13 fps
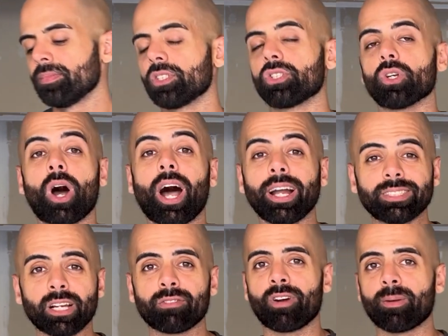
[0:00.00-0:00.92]
So
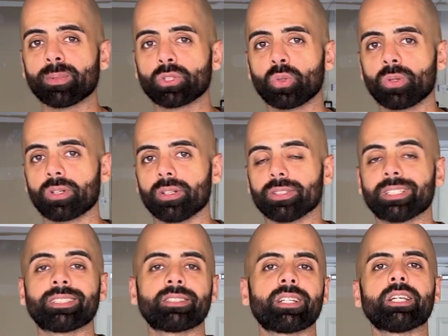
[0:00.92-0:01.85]
High-Tech Pharmaceuticals,
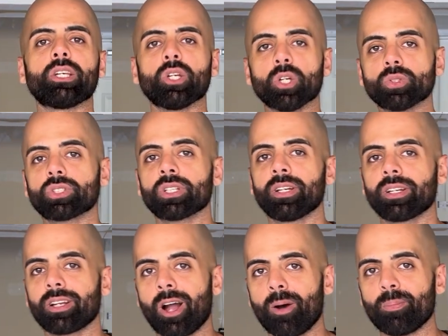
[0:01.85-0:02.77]
this is a huge
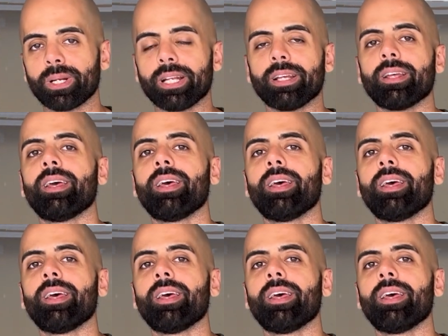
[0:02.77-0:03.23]
company.